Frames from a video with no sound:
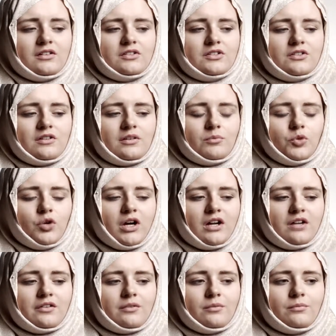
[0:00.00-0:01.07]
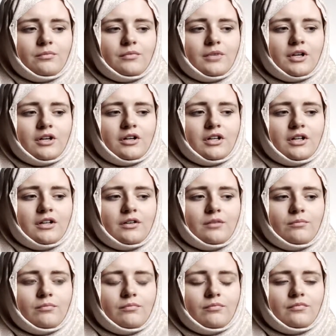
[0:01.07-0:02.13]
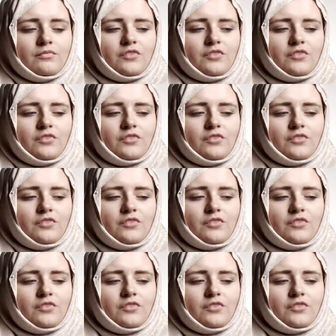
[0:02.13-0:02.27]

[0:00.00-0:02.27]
during Muharram, I